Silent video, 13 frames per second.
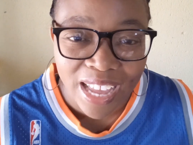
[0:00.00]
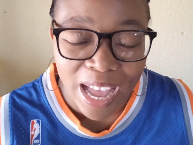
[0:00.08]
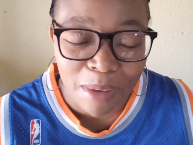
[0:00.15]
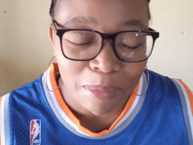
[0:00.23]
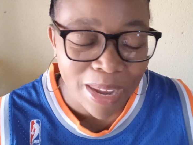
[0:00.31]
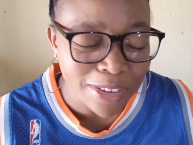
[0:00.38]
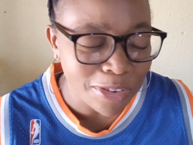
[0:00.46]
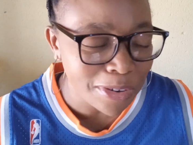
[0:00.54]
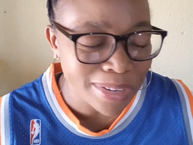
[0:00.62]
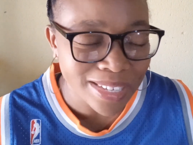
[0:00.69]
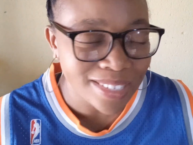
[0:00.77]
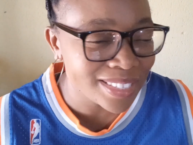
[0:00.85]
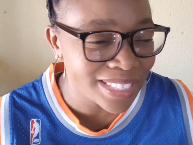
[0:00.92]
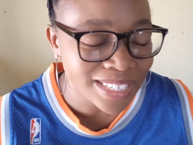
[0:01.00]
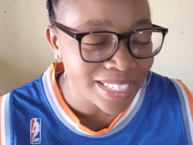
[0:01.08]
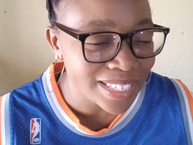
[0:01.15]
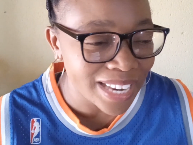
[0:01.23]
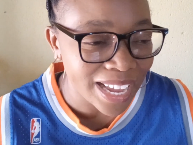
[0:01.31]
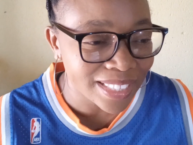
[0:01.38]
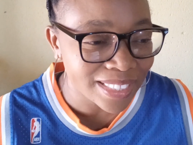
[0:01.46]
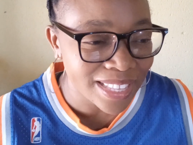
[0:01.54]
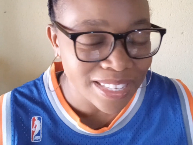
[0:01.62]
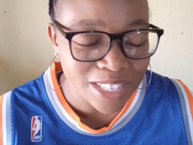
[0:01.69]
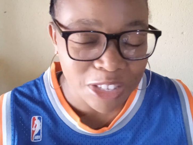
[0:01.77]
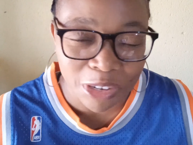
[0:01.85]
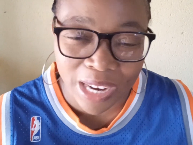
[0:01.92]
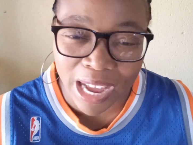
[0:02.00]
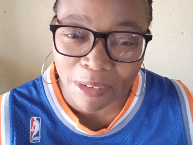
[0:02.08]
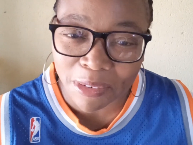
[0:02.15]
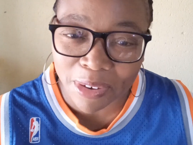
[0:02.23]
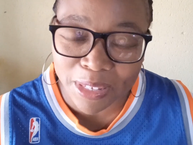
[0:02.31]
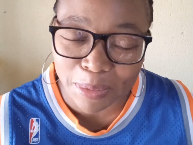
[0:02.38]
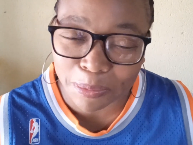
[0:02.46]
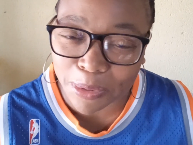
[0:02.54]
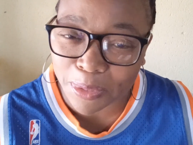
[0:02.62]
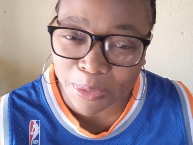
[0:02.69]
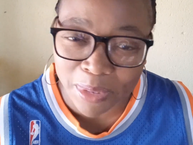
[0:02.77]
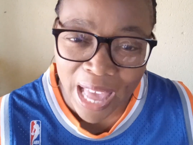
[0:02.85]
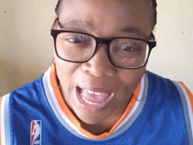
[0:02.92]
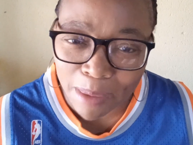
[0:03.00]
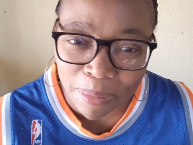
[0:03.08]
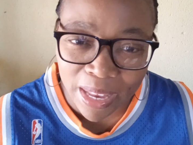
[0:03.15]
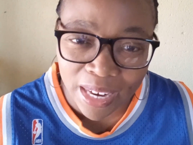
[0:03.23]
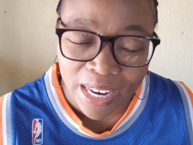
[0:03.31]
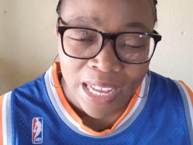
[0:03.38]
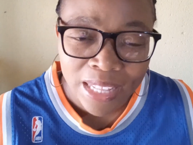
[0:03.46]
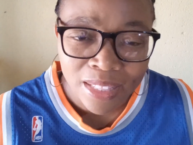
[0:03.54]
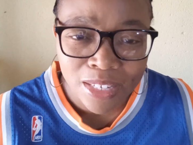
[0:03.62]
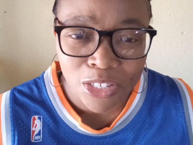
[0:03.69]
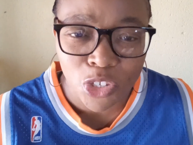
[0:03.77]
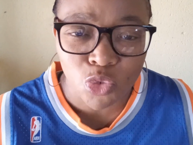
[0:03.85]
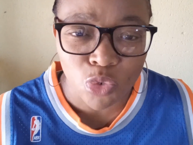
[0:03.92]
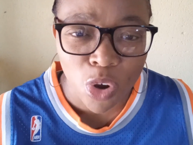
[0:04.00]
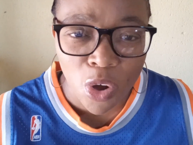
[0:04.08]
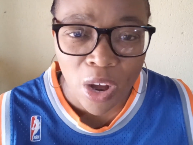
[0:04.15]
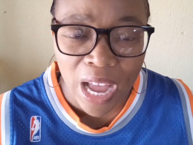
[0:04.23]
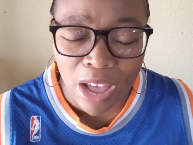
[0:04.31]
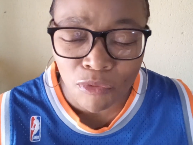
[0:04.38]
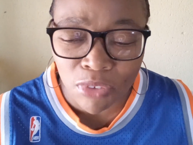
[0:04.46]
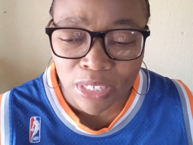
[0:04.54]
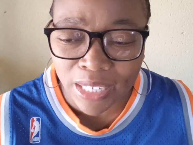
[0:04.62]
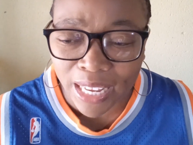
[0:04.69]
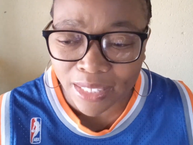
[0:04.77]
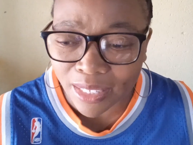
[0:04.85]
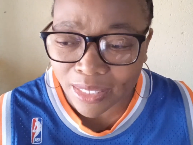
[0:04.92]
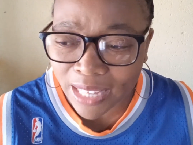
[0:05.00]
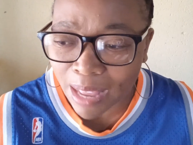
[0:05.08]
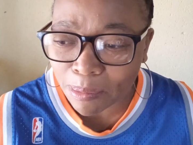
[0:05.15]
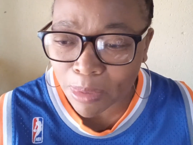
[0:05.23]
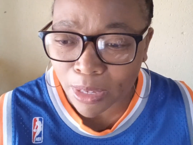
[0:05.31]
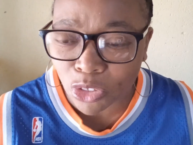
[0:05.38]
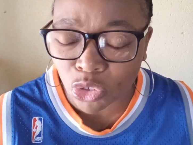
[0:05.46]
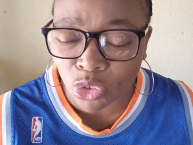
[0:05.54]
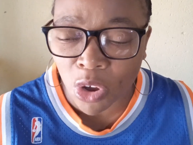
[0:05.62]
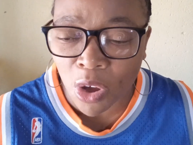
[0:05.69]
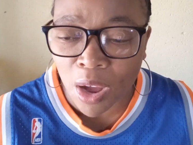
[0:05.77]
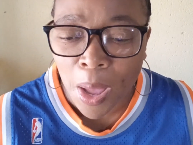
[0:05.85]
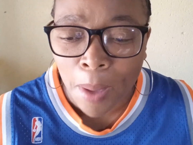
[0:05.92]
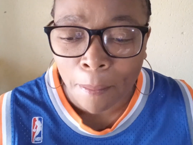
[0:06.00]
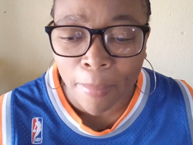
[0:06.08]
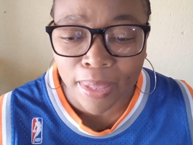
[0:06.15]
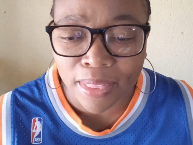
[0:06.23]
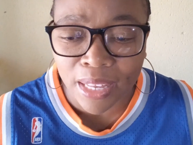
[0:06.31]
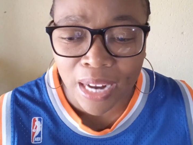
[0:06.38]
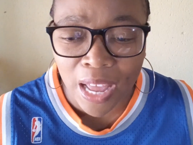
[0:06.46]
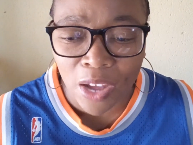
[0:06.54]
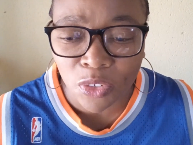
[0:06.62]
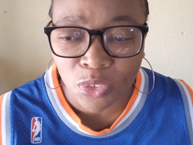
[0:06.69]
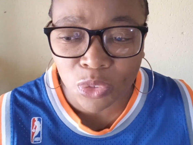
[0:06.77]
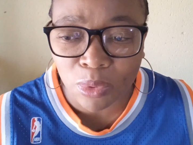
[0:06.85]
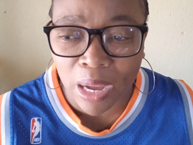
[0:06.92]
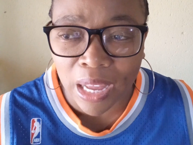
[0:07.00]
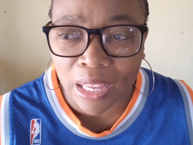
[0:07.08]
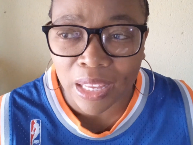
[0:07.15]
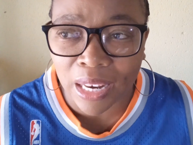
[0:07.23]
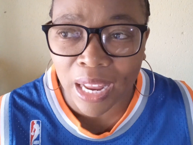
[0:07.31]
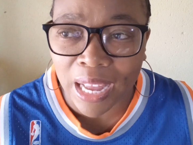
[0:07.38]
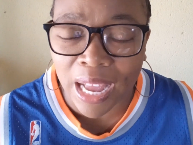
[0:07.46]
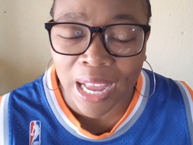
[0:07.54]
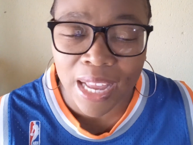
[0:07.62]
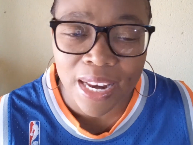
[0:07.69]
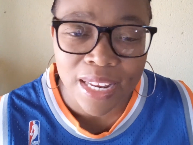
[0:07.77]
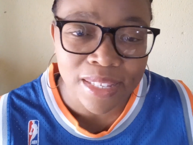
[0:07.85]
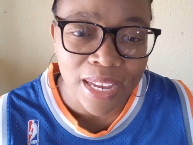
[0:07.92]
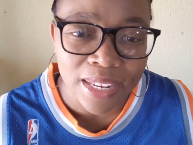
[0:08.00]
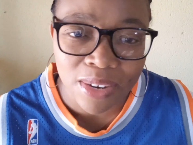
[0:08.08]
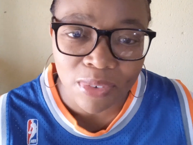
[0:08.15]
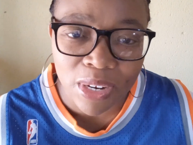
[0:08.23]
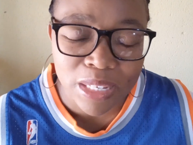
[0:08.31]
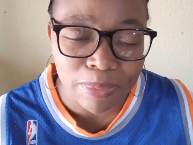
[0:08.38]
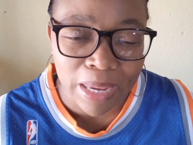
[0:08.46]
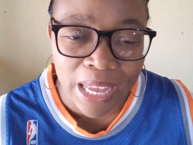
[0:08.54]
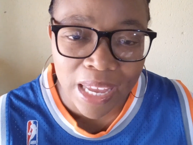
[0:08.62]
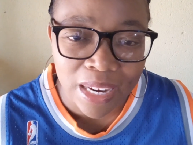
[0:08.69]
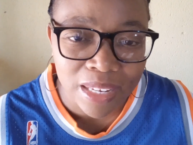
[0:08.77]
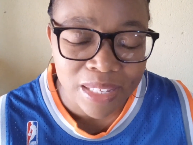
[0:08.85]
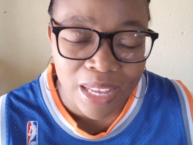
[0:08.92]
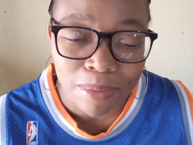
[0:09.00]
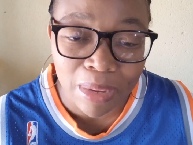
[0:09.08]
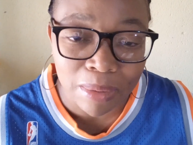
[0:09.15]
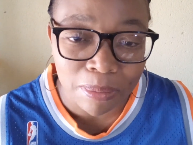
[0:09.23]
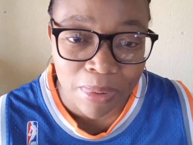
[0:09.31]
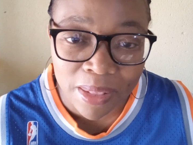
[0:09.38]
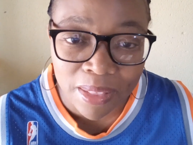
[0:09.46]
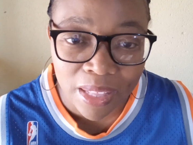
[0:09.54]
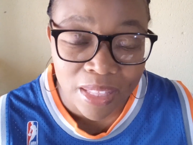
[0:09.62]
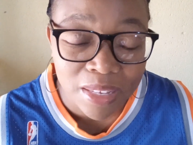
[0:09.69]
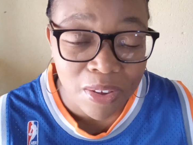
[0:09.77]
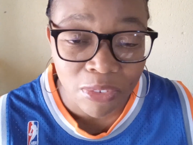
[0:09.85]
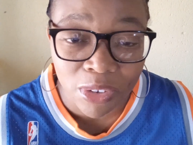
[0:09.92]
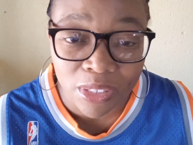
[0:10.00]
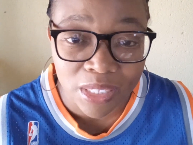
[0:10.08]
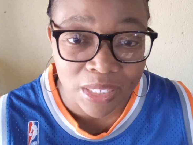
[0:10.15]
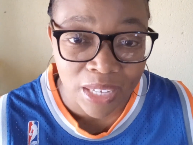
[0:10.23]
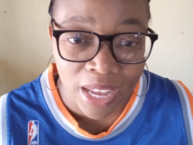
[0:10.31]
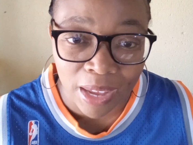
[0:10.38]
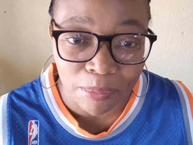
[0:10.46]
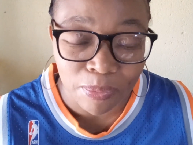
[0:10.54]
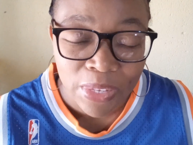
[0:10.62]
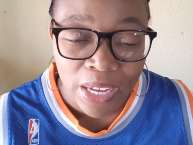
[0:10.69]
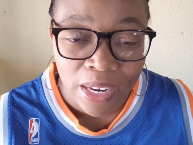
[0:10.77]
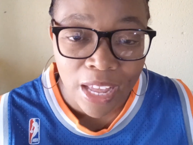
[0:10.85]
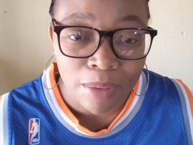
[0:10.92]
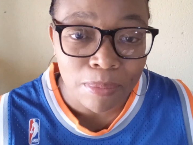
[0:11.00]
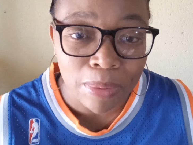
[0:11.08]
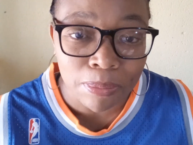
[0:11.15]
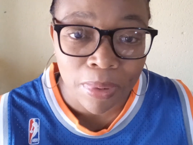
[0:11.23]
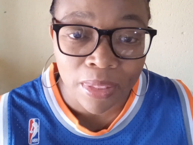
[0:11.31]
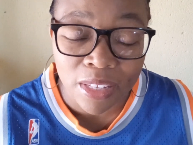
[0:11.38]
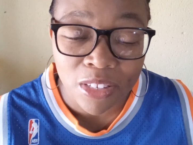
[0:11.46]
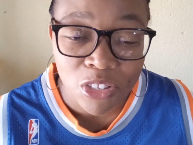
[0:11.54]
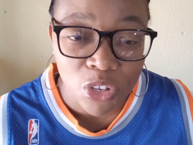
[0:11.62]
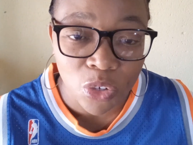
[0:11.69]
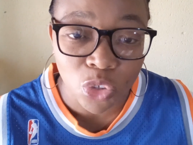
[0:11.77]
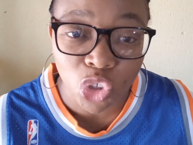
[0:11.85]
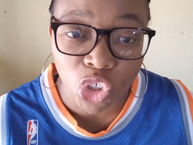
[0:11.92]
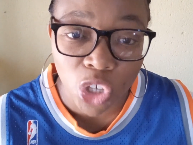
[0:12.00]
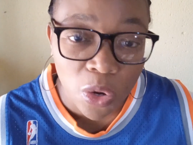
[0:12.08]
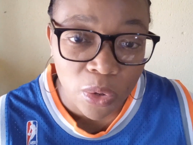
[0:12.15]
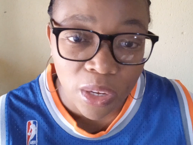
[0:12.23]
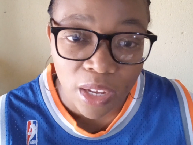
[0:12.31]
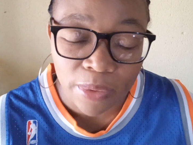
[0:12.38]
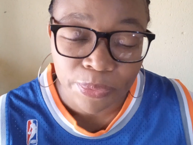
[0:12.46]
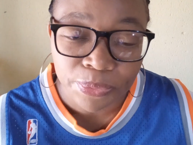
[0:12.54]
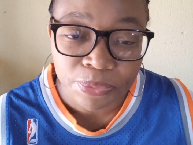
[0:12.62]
I'm like, no, he didn't. Like this is not how it was supposed to happen. This is wrong. I felt like the timing is wrong. But then how do I like? I can't exactly raise my hand and say, my brother, this is not the time. Like my brother, this is no joke.